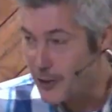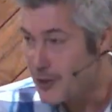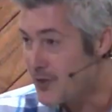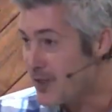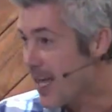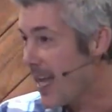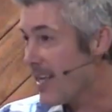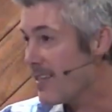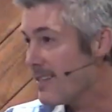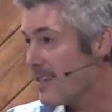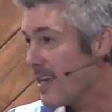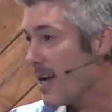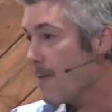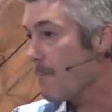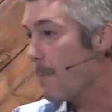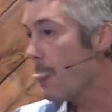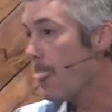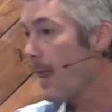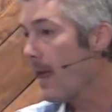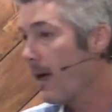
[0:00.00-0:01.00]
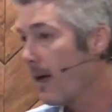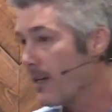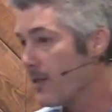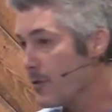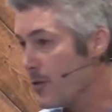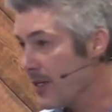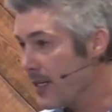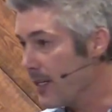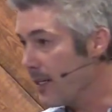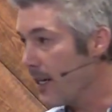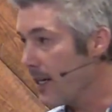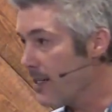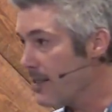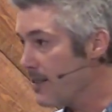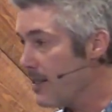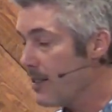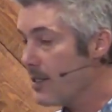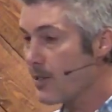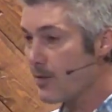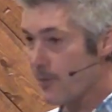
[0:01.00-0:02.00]
a heads up, so you can kind of
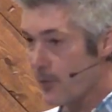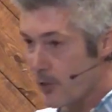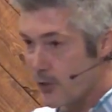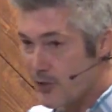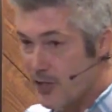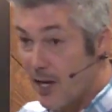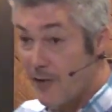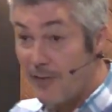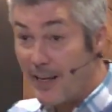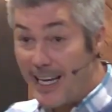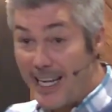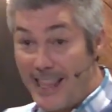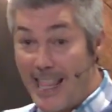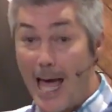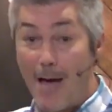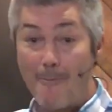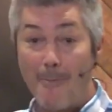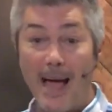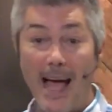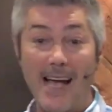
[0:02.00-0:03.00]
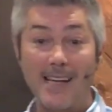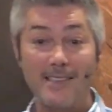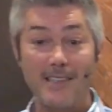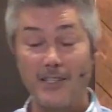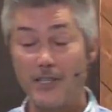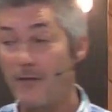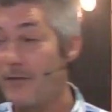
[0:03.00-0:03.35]
see this for yourself, in that passage, if you